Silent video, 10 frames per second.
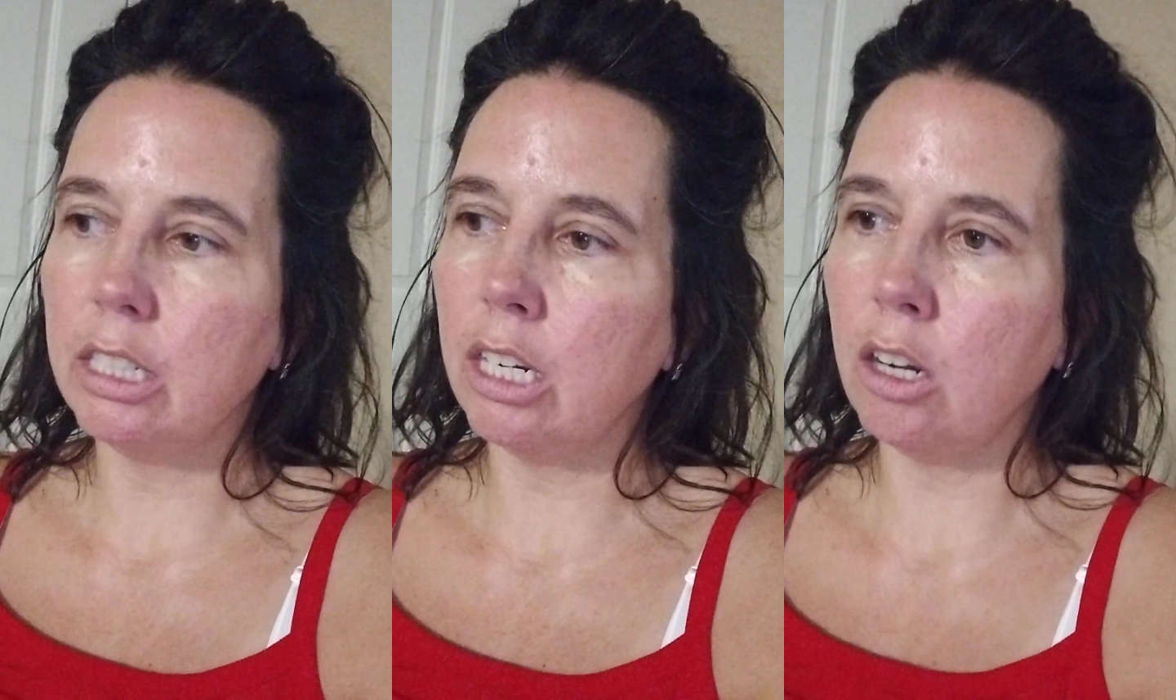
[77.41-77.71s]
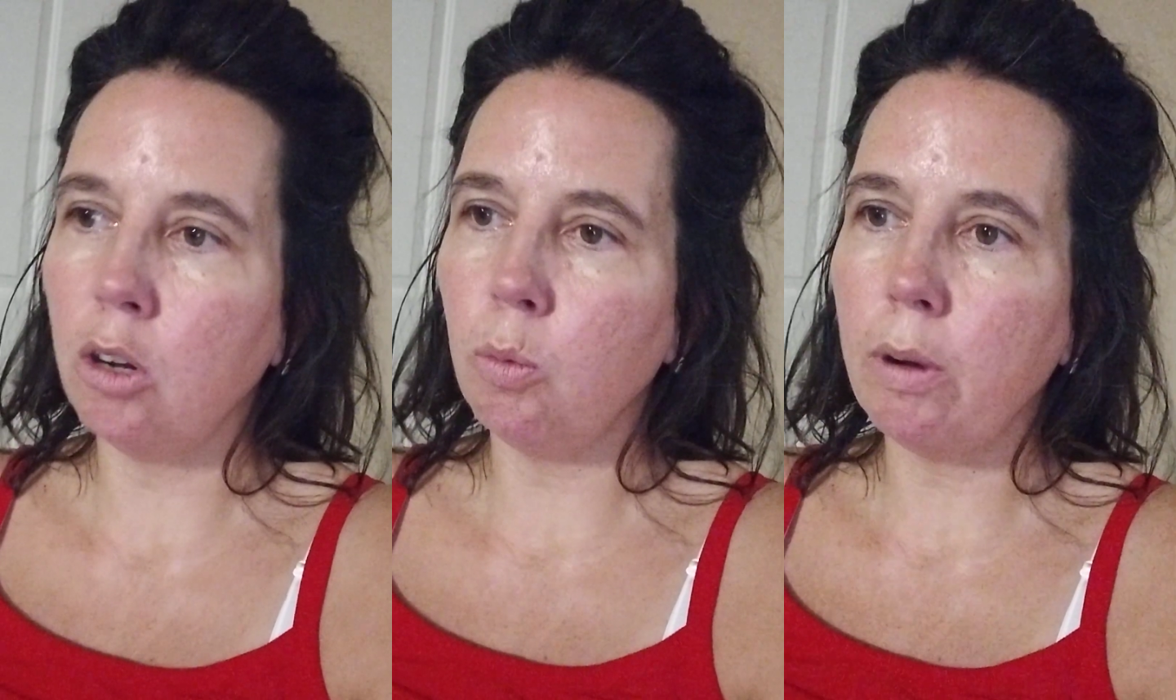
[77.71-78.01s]
you
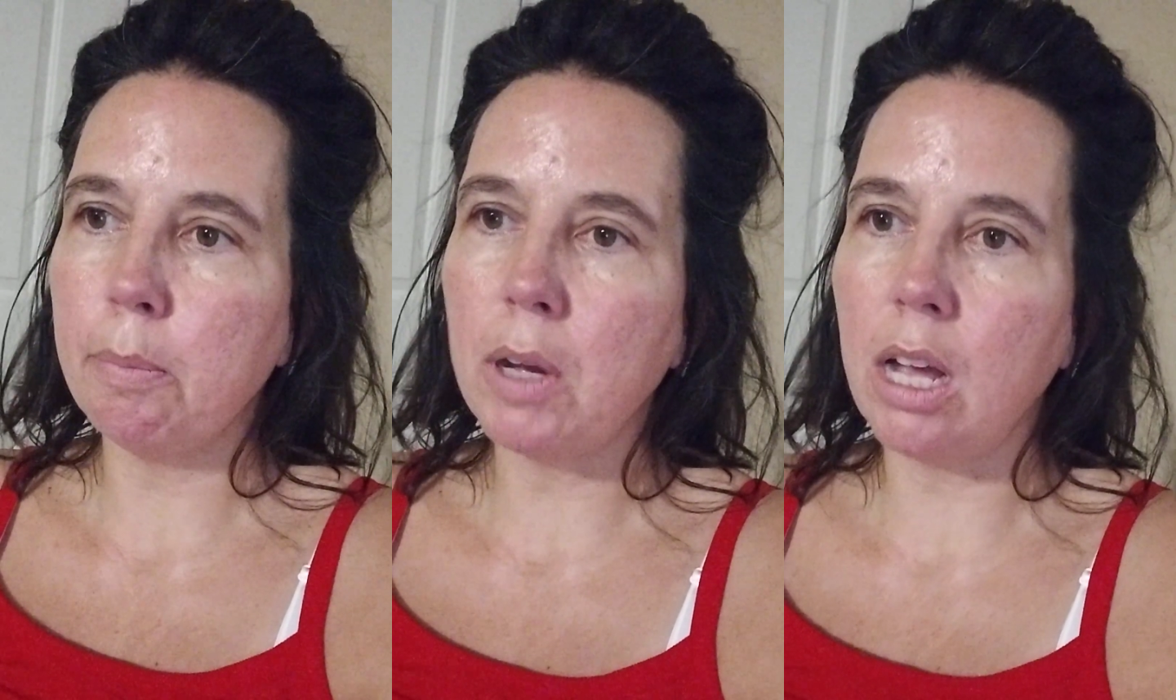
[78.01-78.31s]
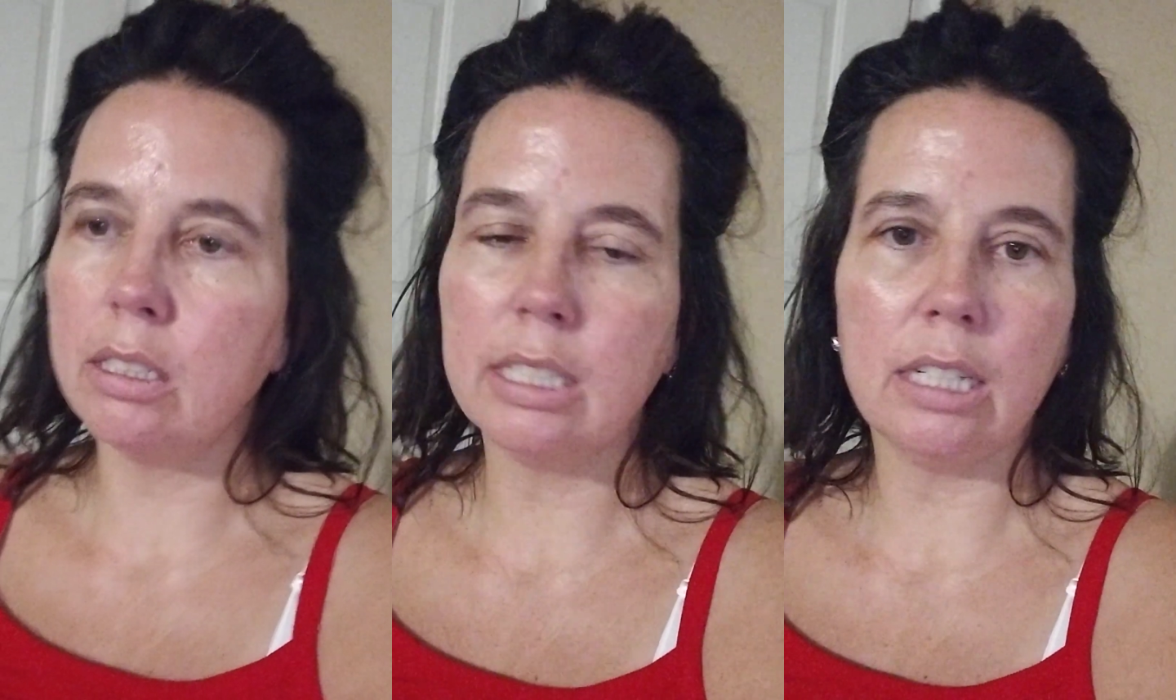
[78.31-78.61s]
know, what
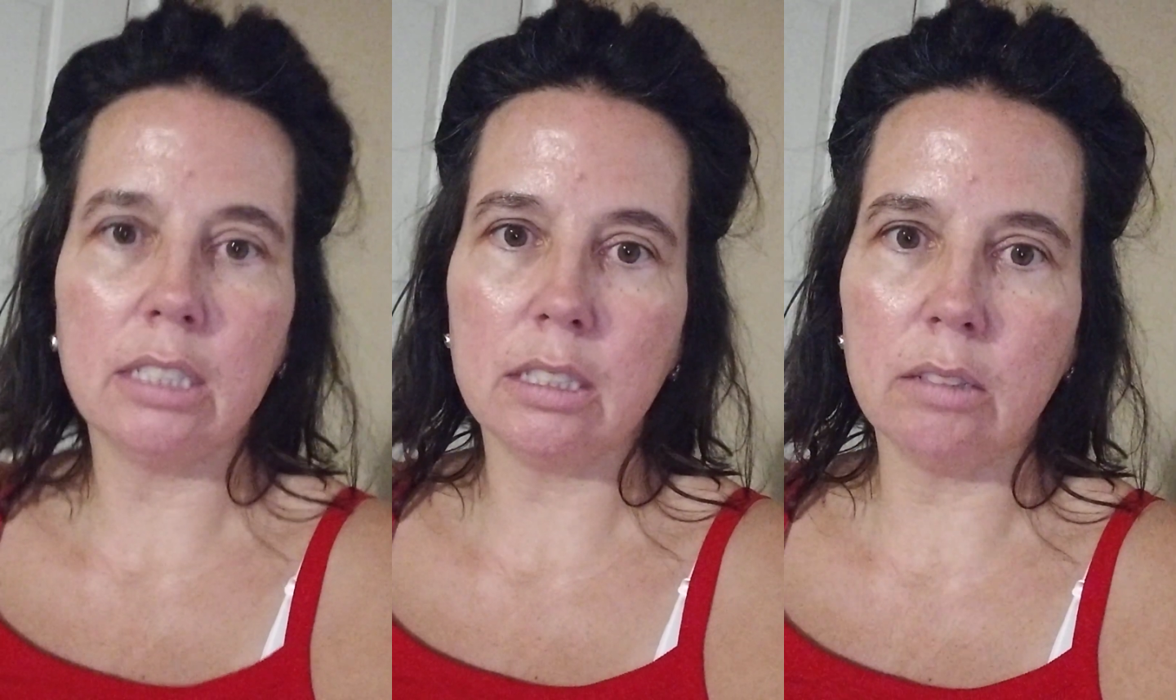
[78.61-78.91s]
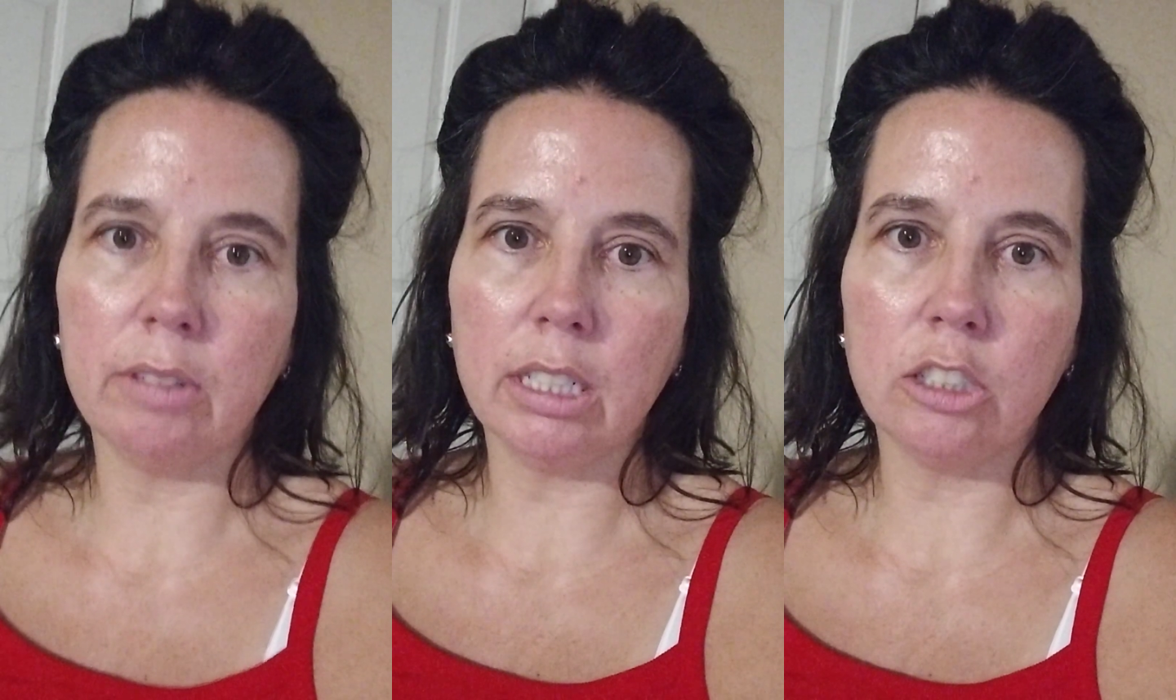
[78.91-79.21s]
Paul said
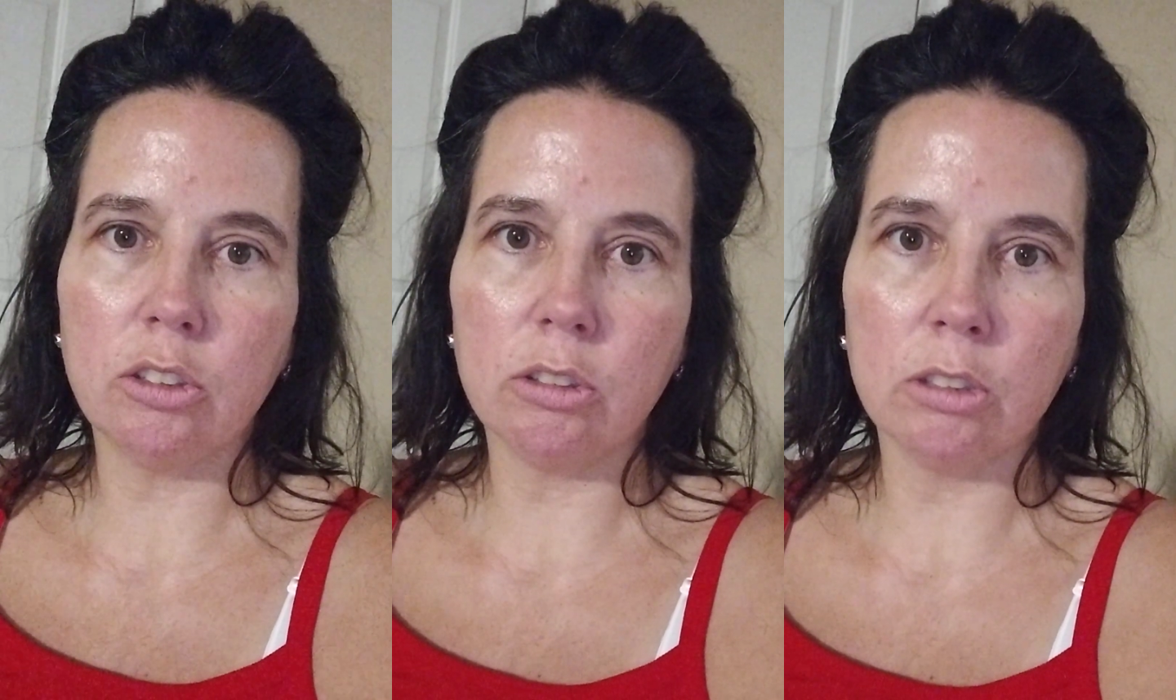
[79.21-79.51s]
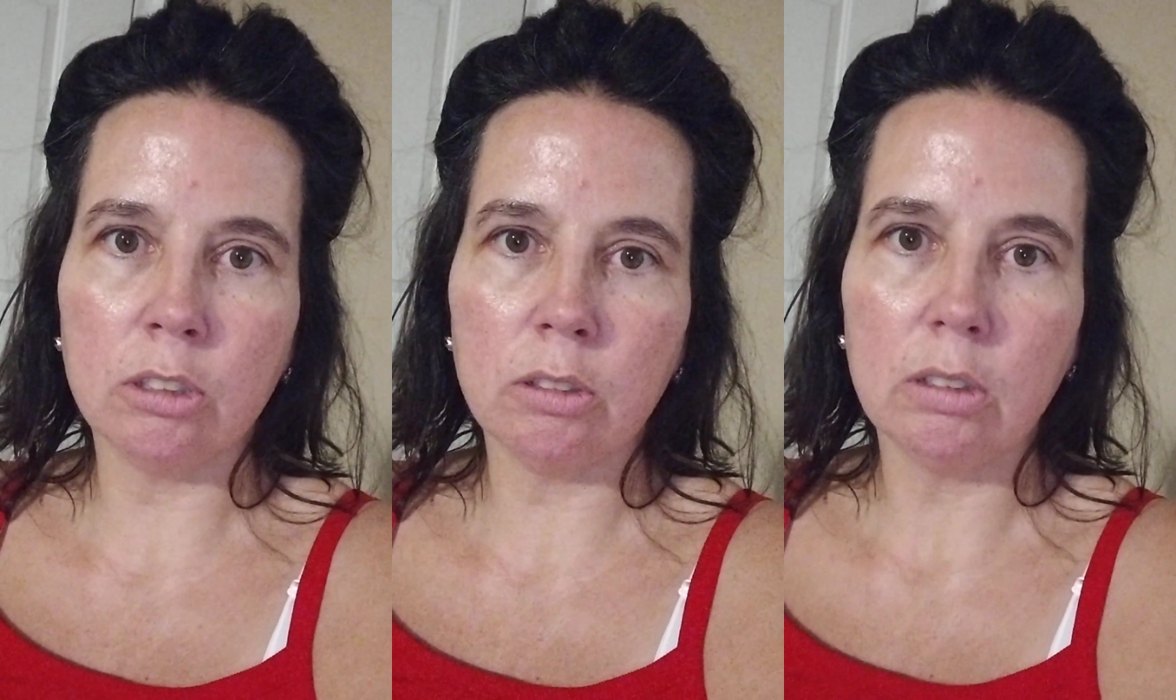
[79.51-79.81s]
isn't really
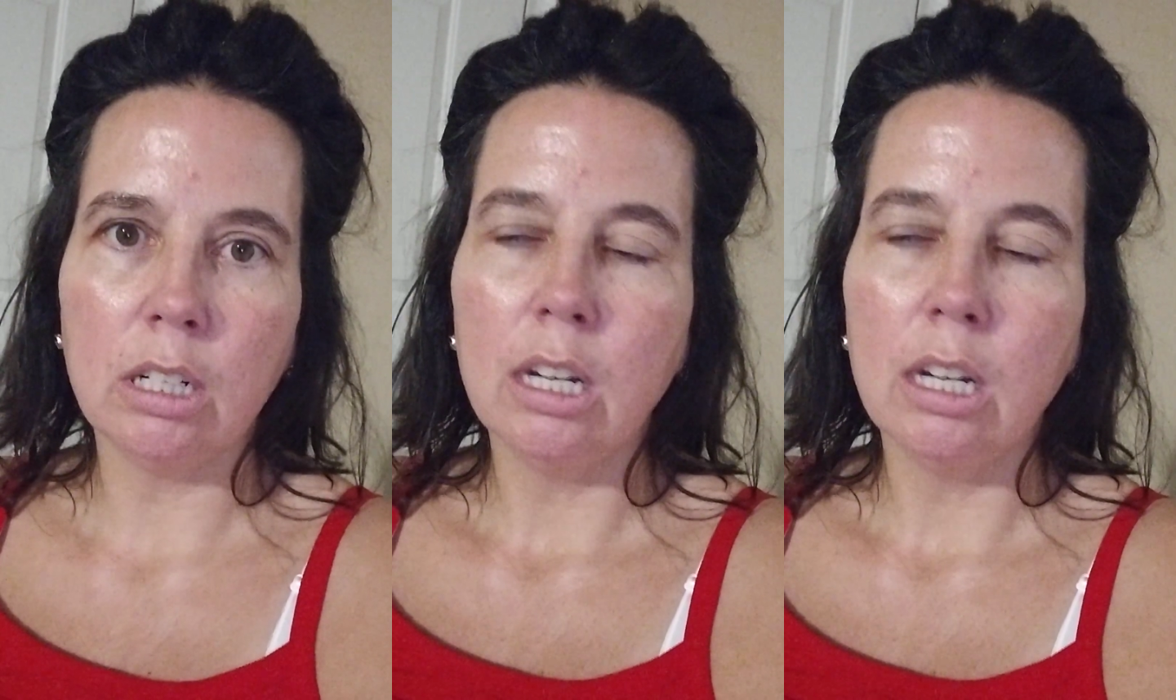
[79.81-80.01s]
true